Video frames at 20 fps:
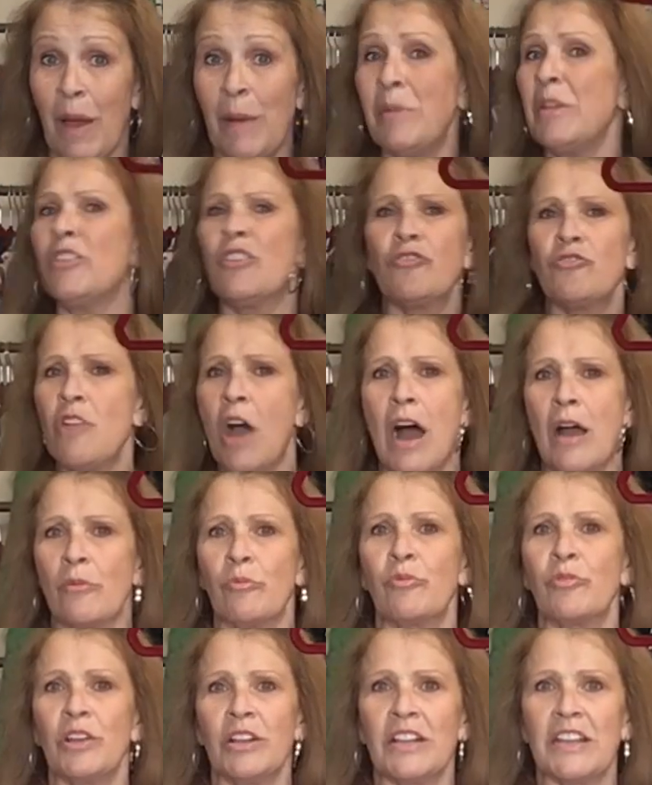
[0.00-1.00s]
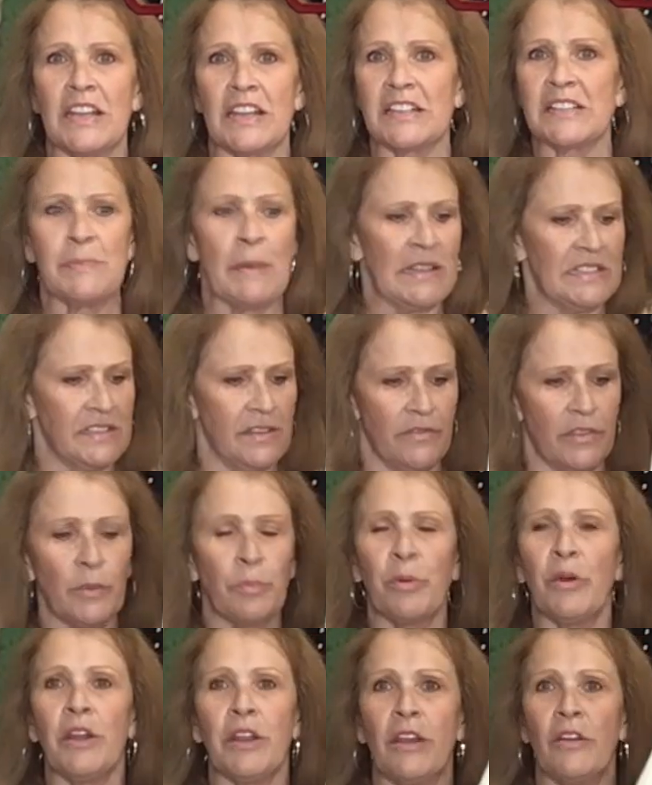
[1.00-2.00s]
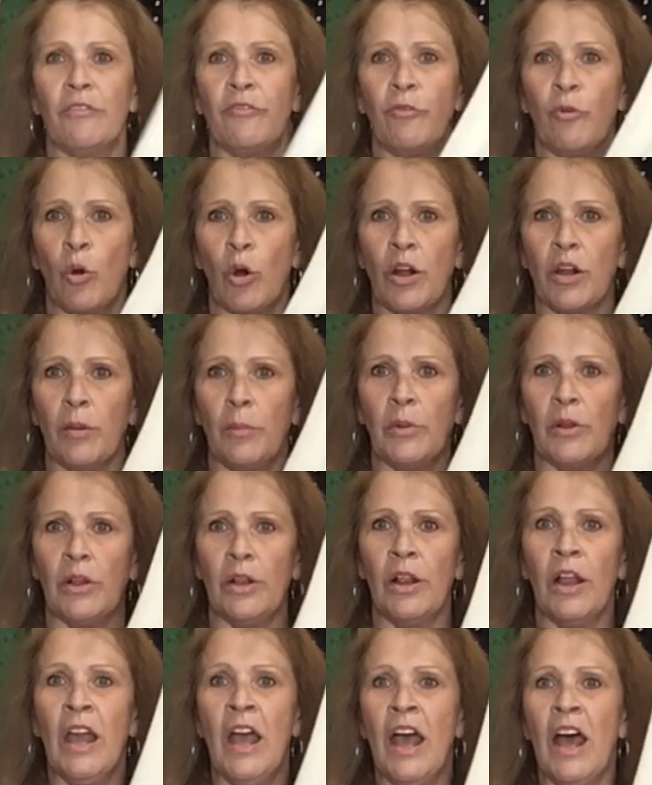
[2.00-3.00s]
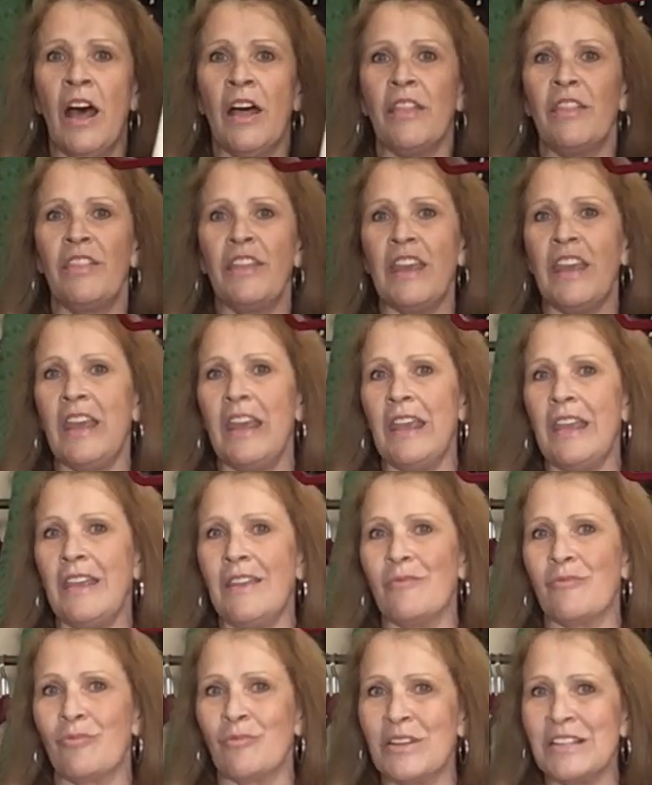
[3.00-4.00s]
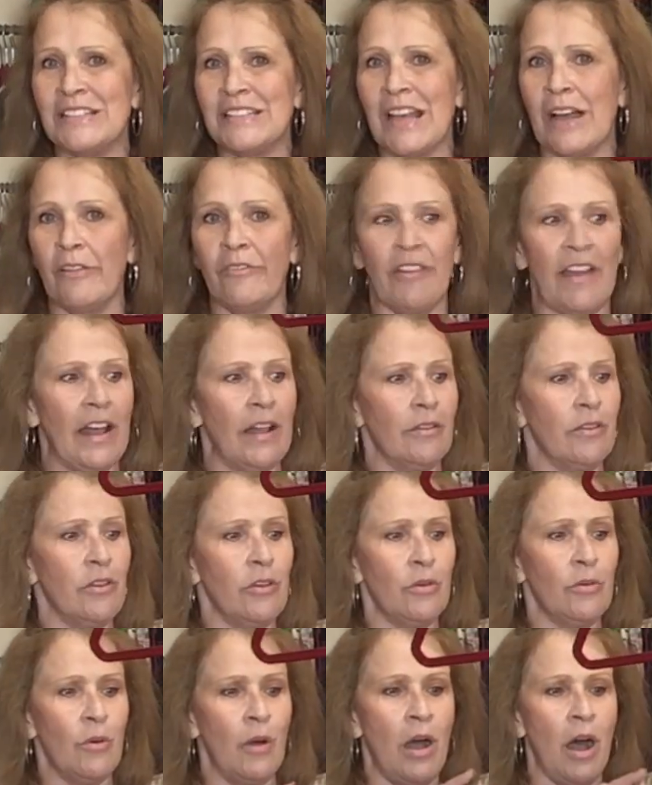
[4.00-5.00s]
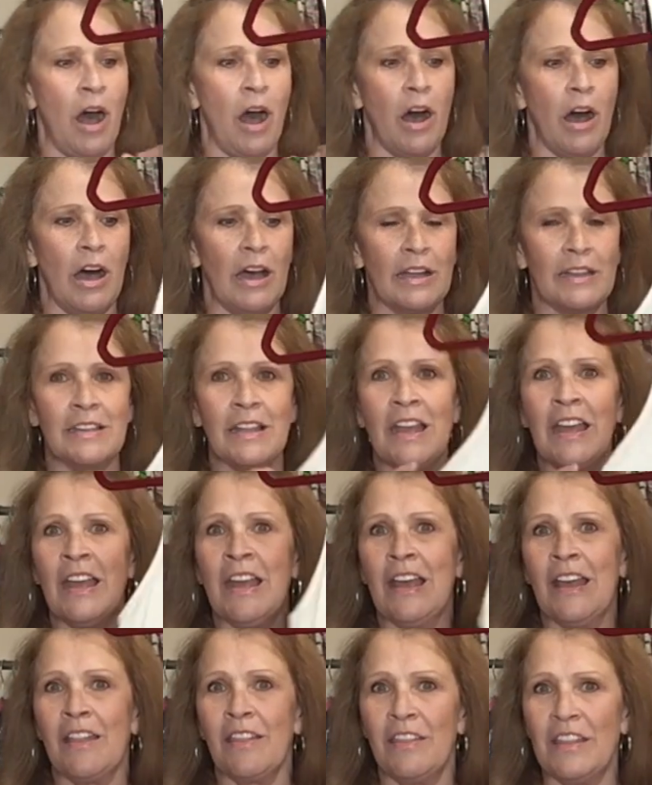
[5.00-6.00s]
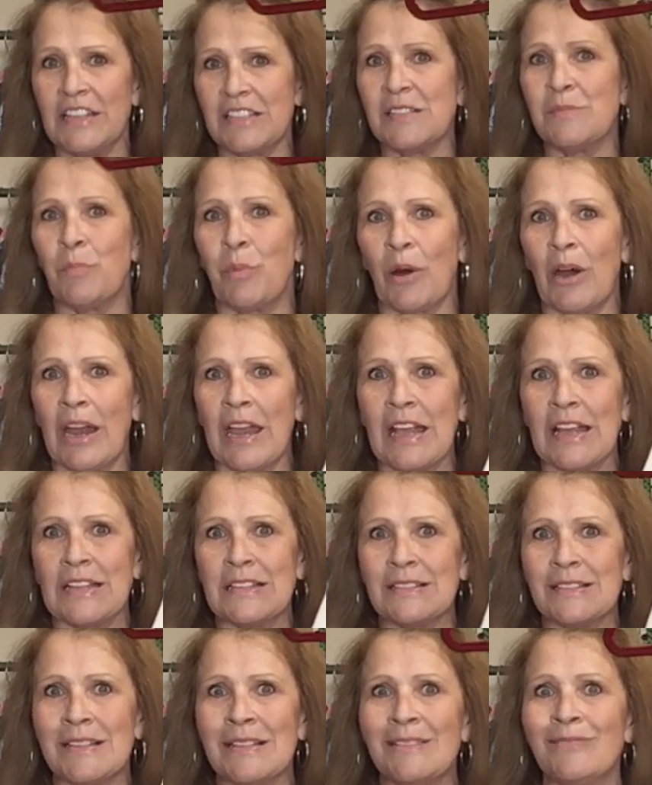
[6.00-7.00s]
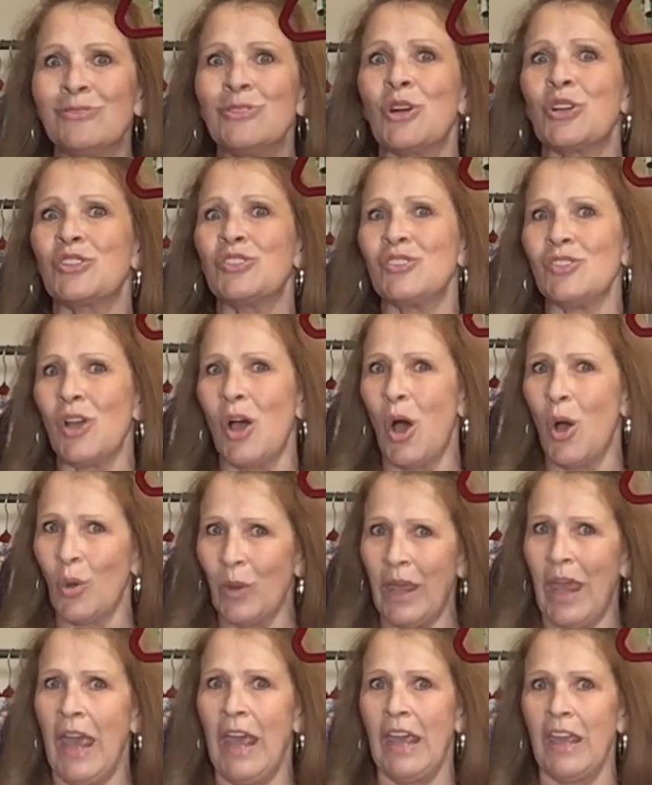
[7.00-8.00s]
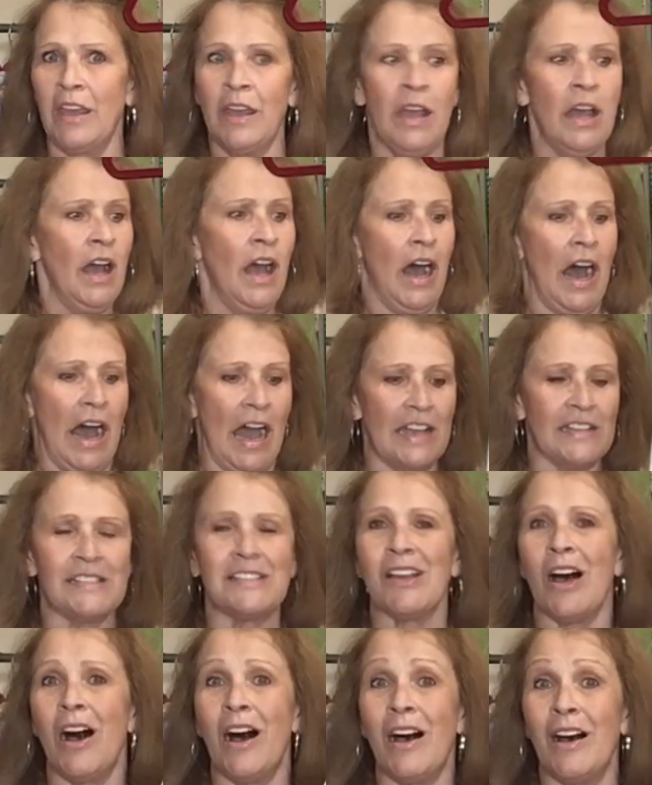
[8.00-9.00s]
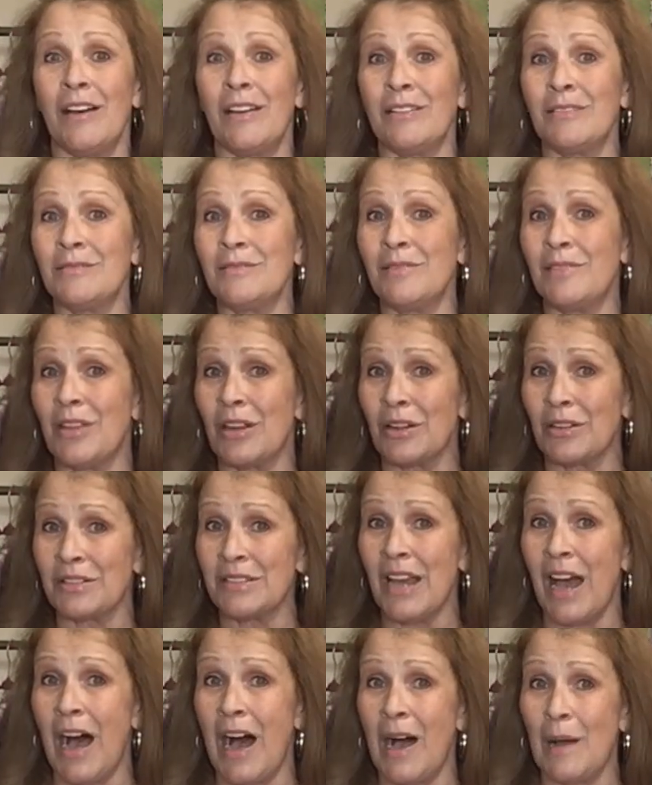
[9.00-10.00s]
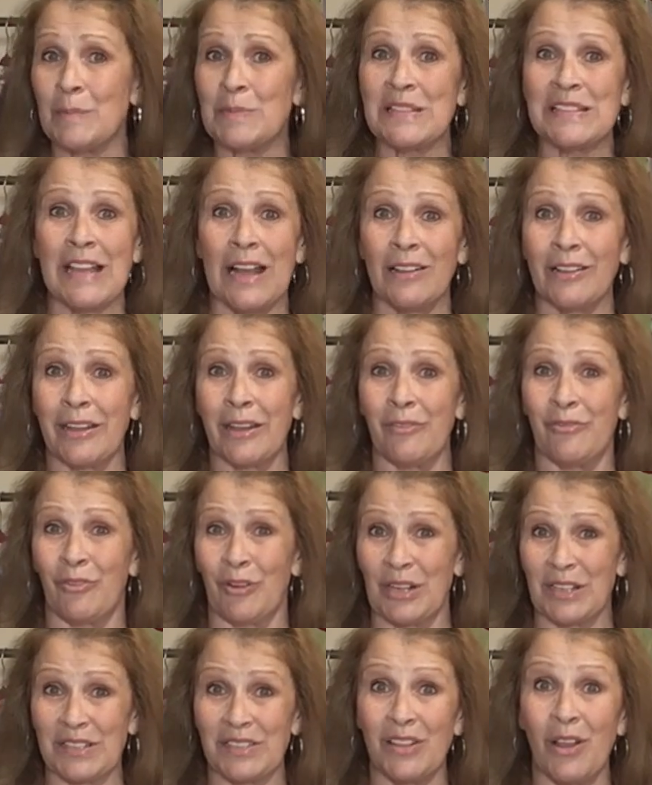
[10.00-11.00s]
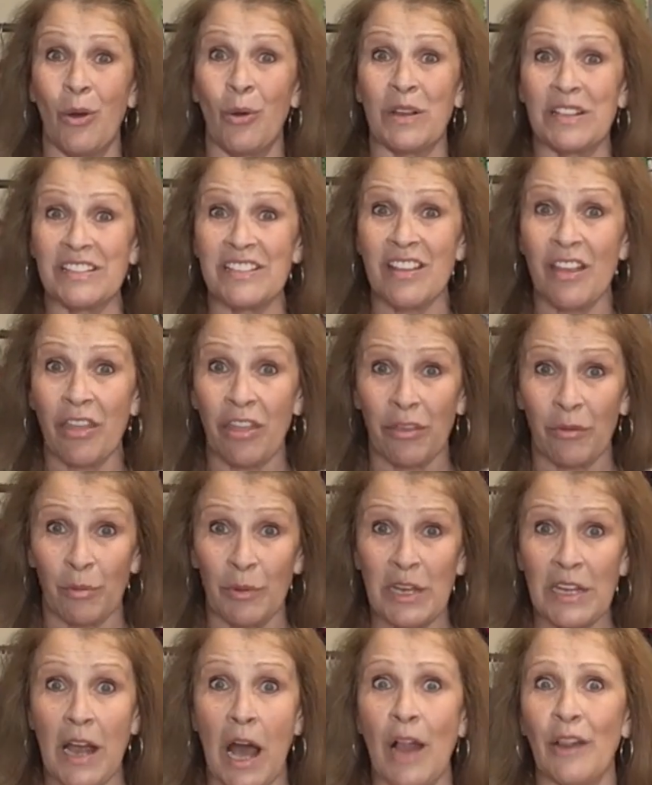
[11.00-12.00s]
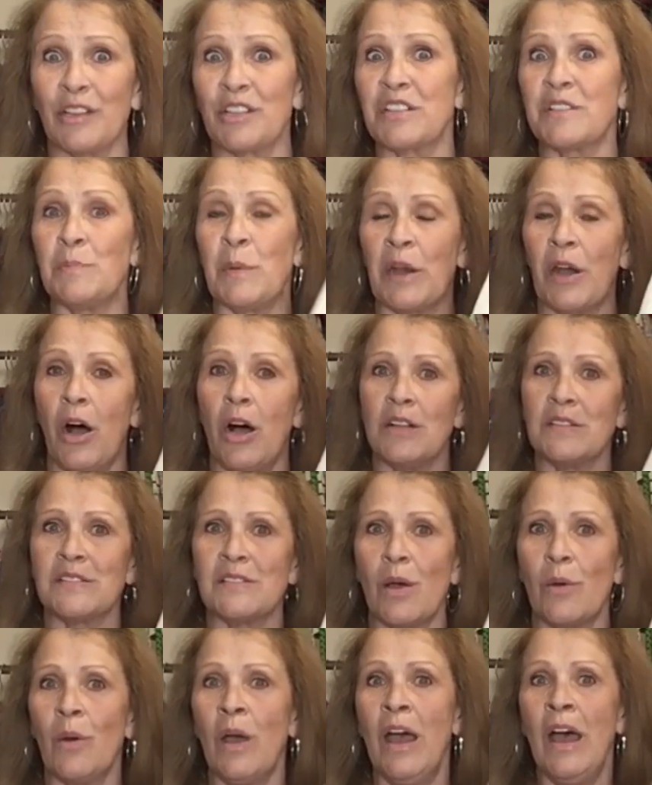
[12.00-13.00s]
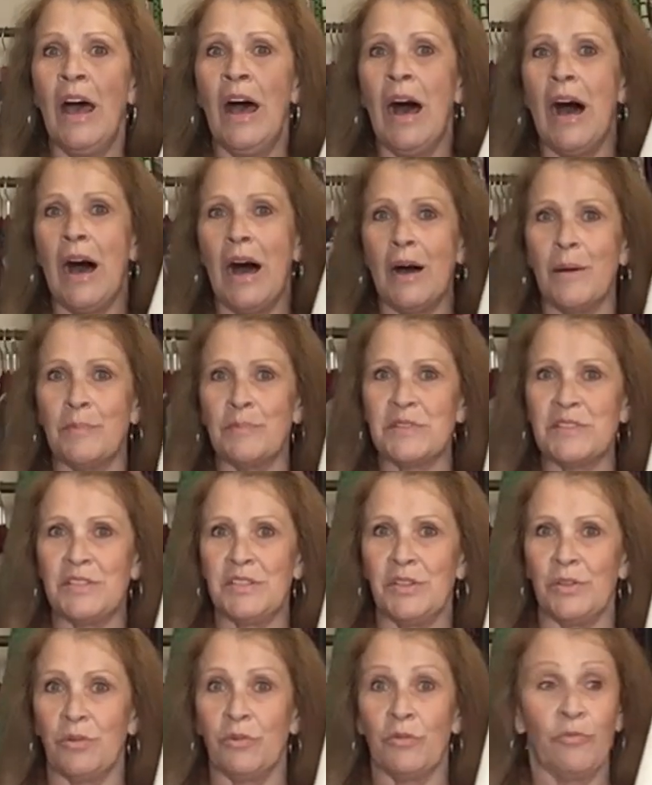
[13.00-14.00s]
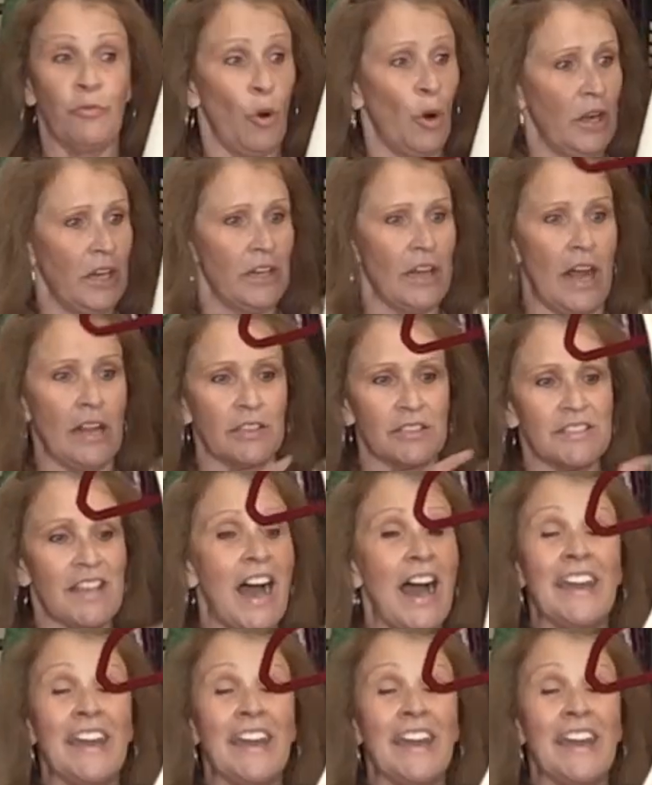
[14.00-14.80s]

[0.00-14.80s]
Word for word: I mean, they're not really expensive. They're pretty affordable. The resale value on this brand looks okay. I saw their top selling for as low as $3, but also up to $40.